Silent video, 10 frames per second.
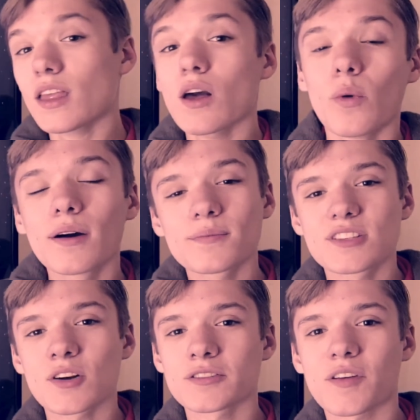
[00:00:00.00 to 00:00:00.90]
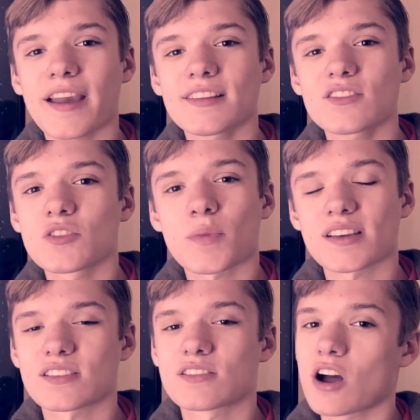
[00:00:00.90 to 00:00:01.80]
Welcome, Star Wars fans, to
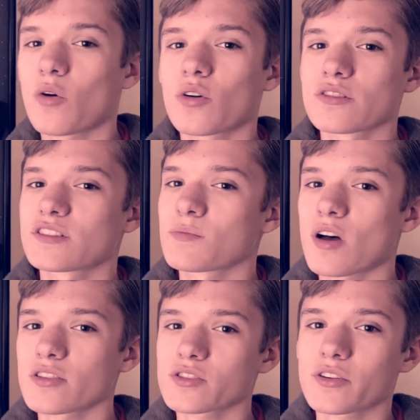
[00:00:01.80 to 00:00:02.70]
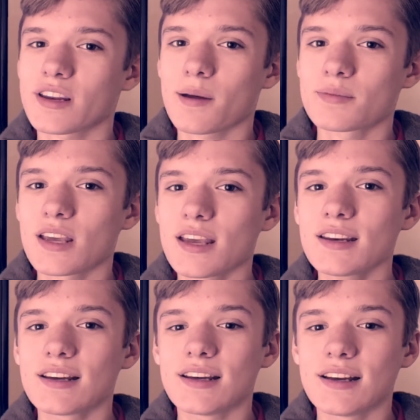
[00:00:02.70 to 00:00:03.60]
my Star Wars small screen
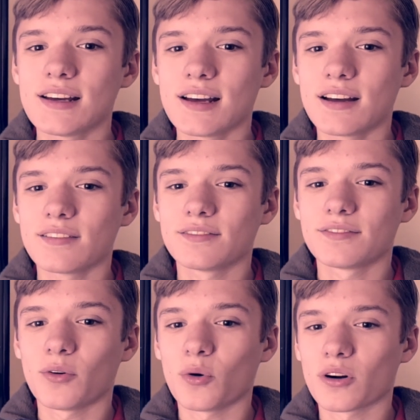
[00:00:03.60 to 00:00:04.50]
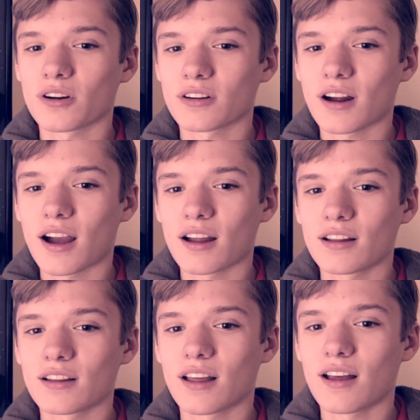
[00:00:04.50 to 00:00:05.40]
update for
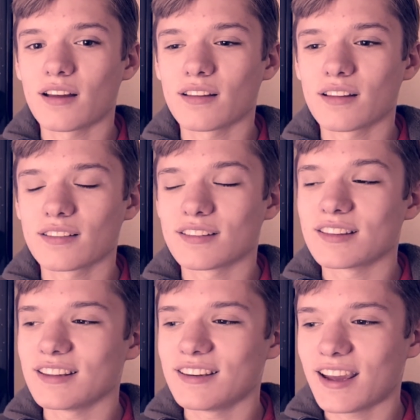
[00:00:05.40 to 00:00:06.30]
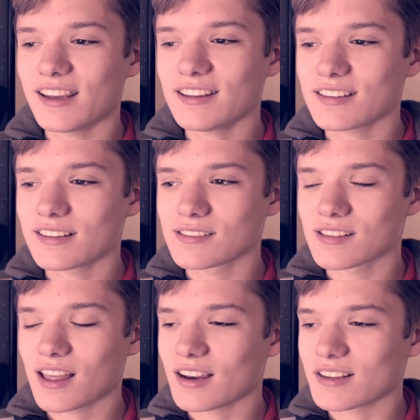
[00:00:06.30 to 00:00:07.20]
the date
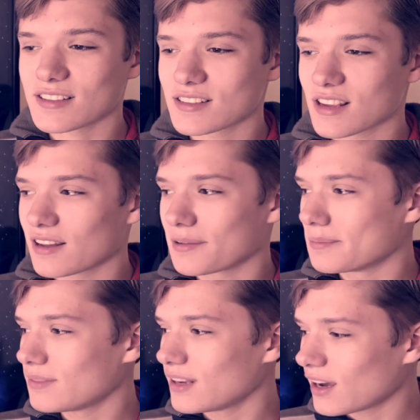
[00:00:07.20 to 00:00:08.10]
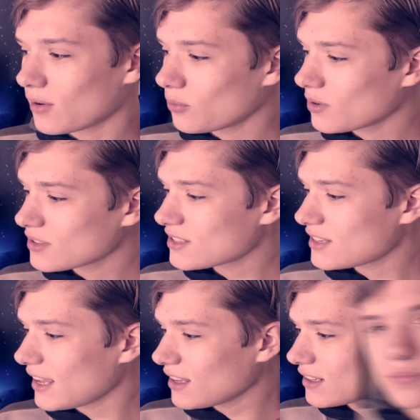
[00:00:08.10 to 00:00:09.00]
that is now. What's the
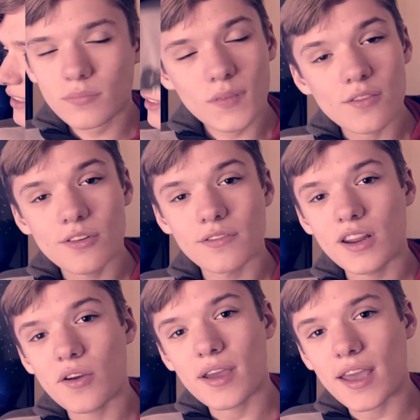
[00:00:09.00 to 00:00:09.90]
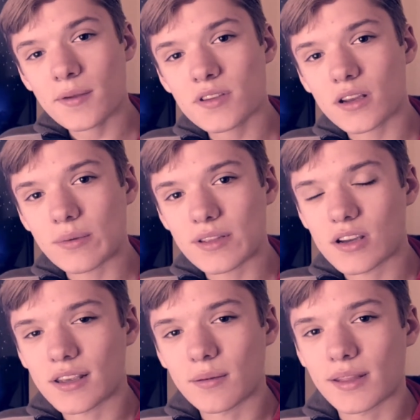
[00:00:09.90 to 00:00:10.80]
date? For video games, I'm going to be
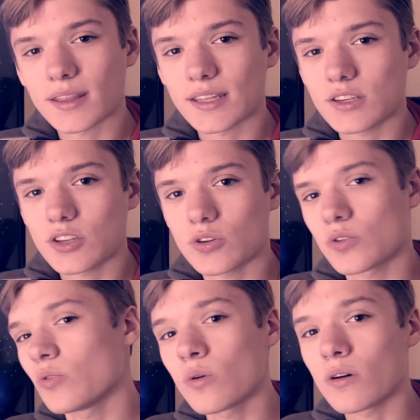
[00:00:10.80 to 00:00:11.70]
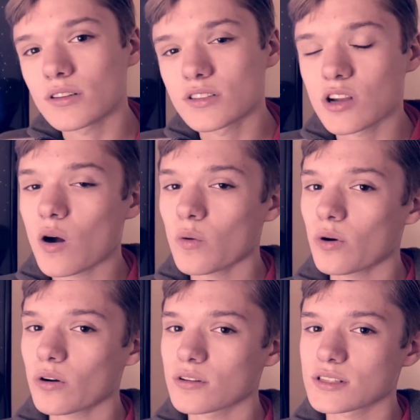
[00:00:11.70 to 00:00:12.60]
talking about the new Star
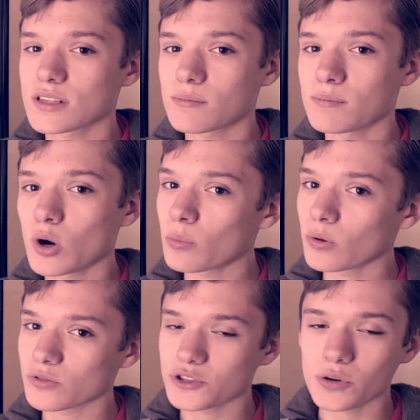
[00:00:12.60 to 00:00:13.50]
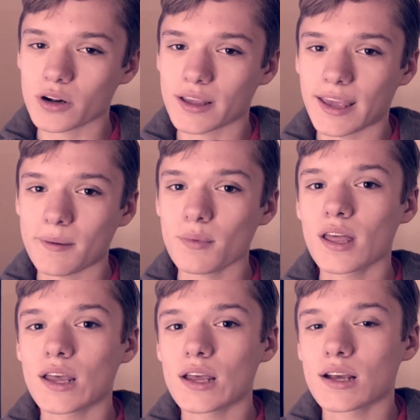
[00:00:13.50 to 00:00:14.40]
Wars mobile shooter game
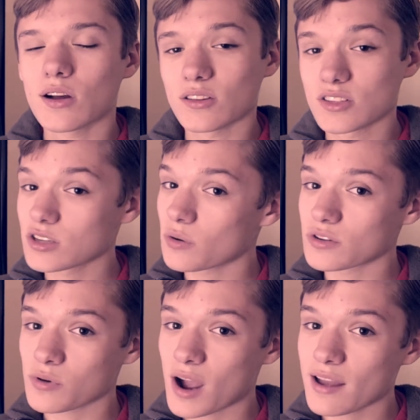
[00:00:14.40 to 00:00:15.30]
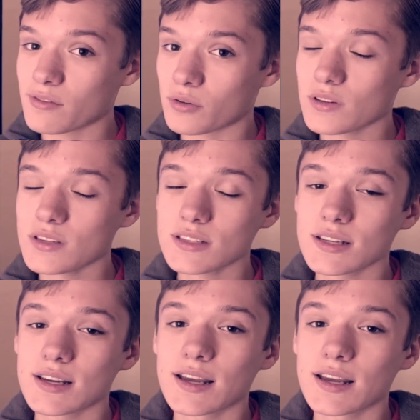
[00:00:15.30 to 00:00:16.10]
called Star Wars Rivals.